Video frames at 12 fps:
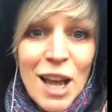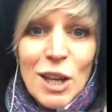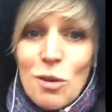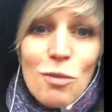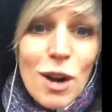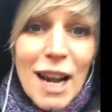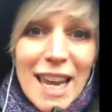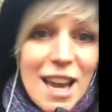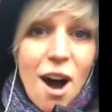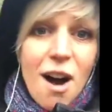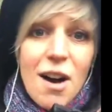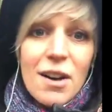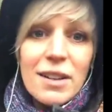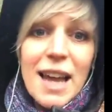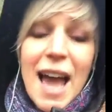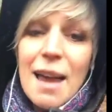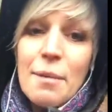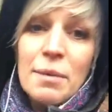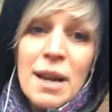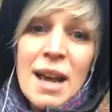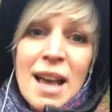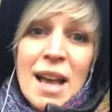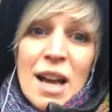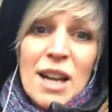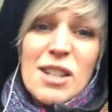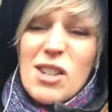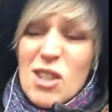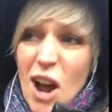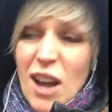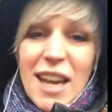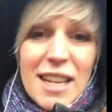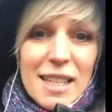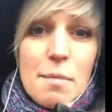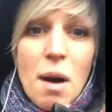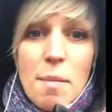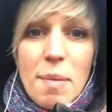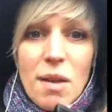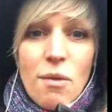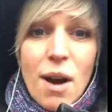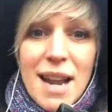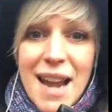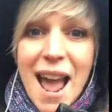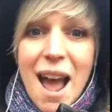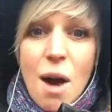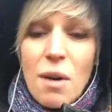You really can't. And as sucky as it might be right now,